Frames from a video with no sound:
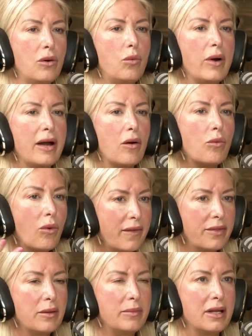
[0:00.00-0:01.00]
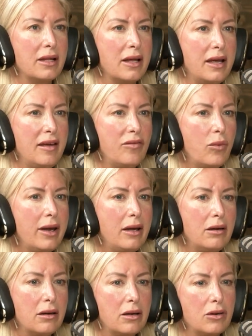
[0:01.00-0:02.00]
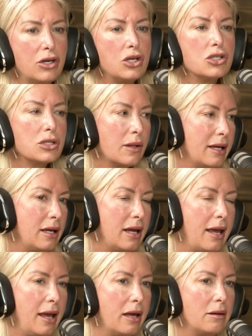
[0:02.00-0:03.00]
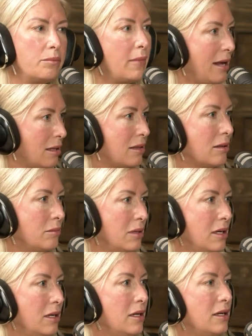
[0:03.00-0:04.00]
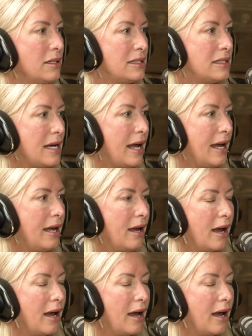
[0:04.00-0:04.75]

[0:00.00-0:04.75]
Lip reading: we don't want them to leave. We usually can't make them stay.